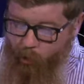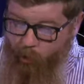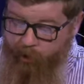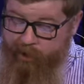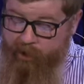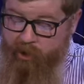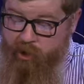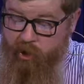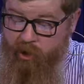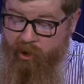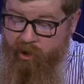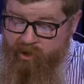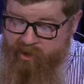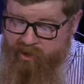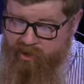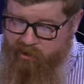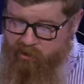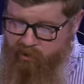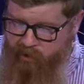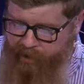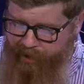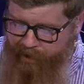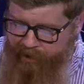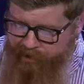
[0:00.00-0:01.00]
went and took as
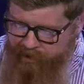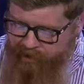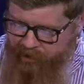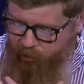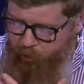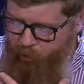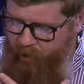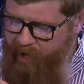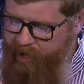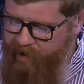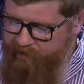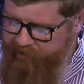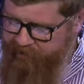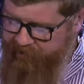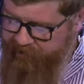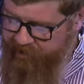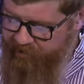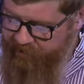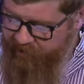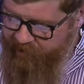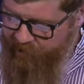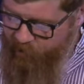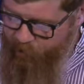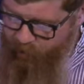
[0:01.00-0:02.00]
his, as his wife a
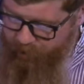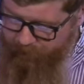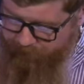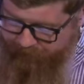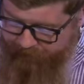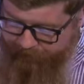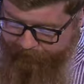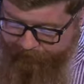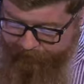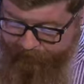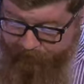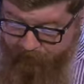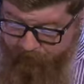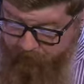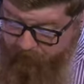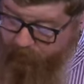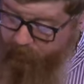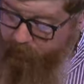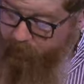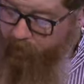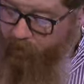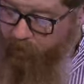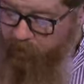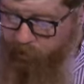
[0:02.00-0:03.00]
Levite woman.
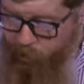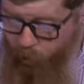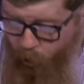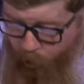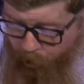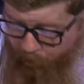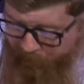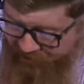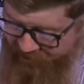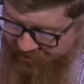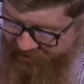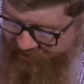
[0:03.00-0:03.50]
The woman